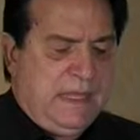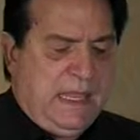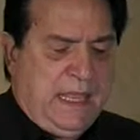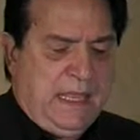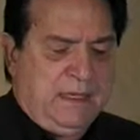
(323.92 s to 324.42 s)

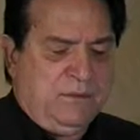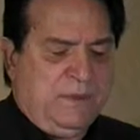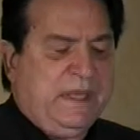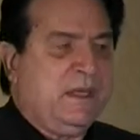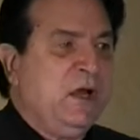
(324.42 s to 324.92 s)
And
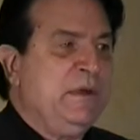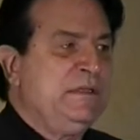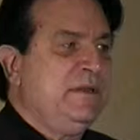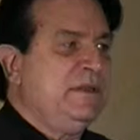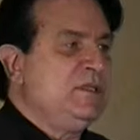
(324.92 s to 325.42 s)
we could go
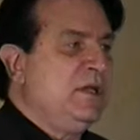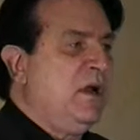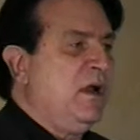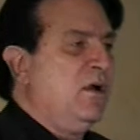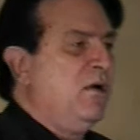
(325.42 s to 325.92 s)
into the
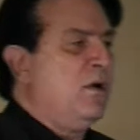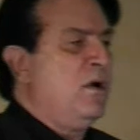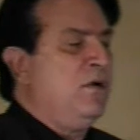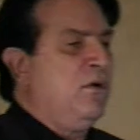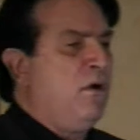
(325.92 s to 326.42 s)

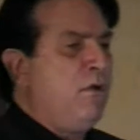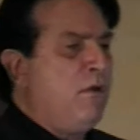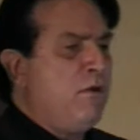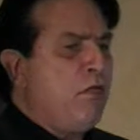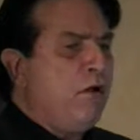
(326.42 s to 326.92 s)
Chicago
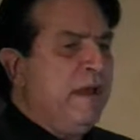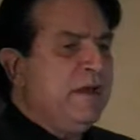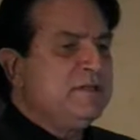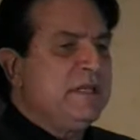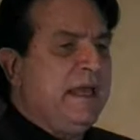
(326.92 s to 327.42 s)

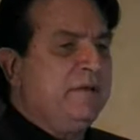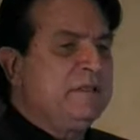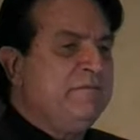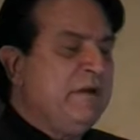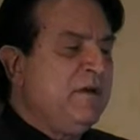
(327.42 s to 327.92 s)
O'Hare sighting. It
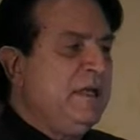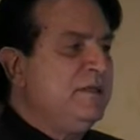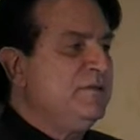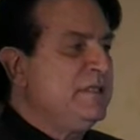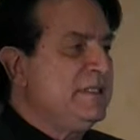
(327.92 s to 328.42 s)
was very
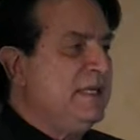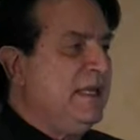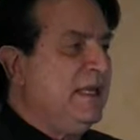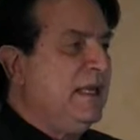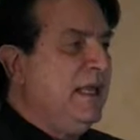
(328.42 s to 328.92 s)

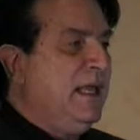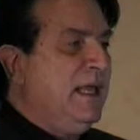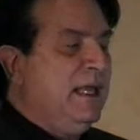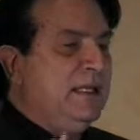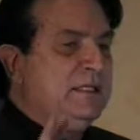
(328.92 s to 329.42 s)
interesting.
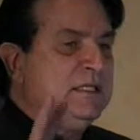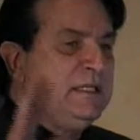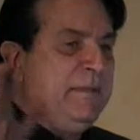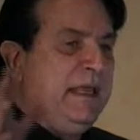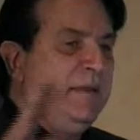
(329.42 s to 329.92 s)
Just
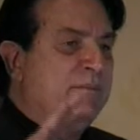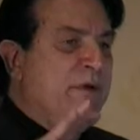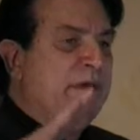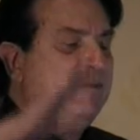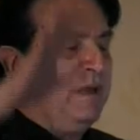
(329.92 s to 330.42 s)
to make it
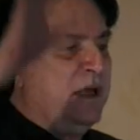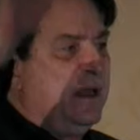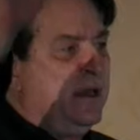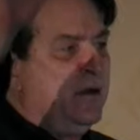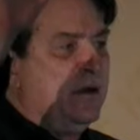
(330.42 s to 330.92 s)
brief, a
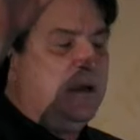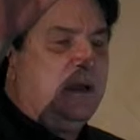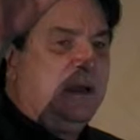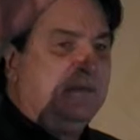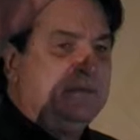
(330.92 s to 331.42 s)

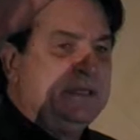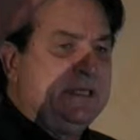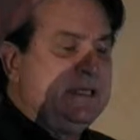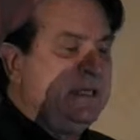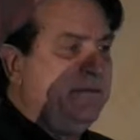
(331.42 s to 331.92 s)

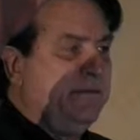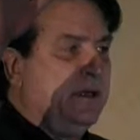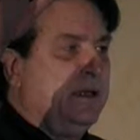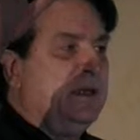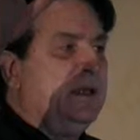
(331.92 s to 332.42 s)

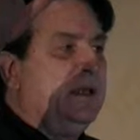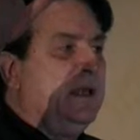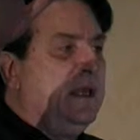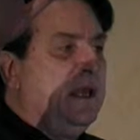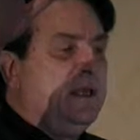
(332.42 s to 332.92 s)
60-foot
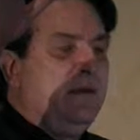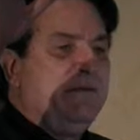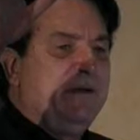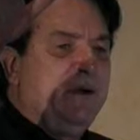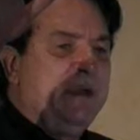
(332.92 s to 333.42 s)

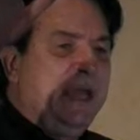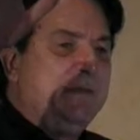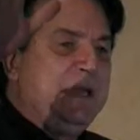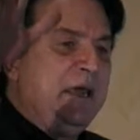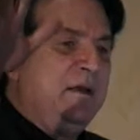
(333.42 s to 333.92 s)
UFO
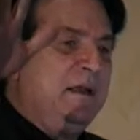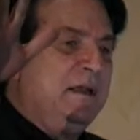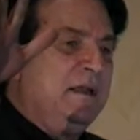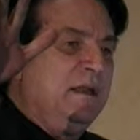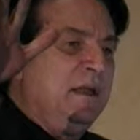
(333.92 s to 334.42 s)
came down at
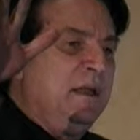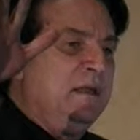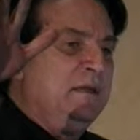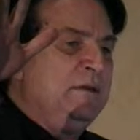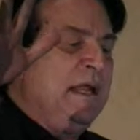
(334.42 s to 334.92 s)

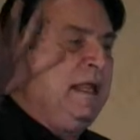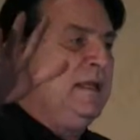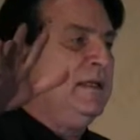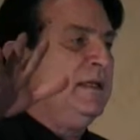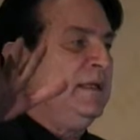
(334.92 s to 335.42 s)

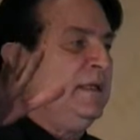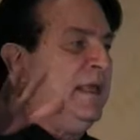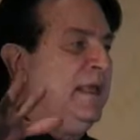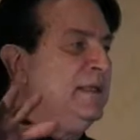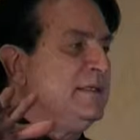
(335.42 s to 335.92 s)
United
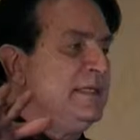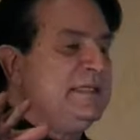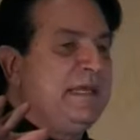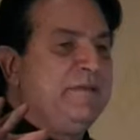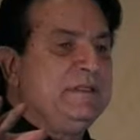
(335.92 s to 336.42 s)
Gate
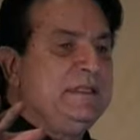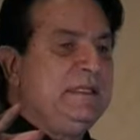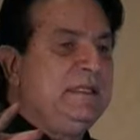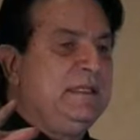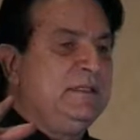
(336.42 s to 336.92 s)

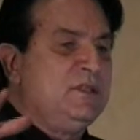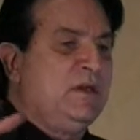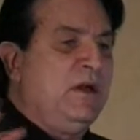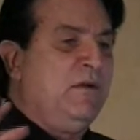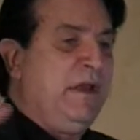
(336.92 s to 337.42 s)
C-17 in
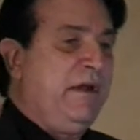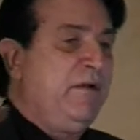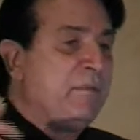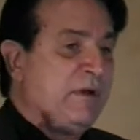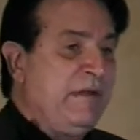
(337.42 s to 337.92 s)
Chicago O'Hare
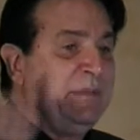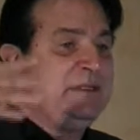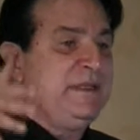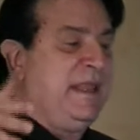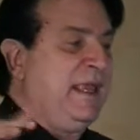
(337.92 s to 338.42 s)
Airport. I've been
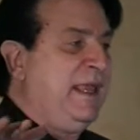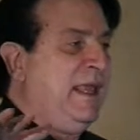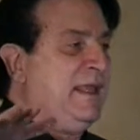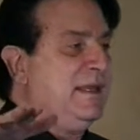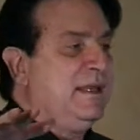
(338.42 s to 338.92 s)
to that
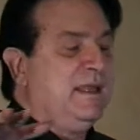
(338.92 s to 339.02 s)
gate.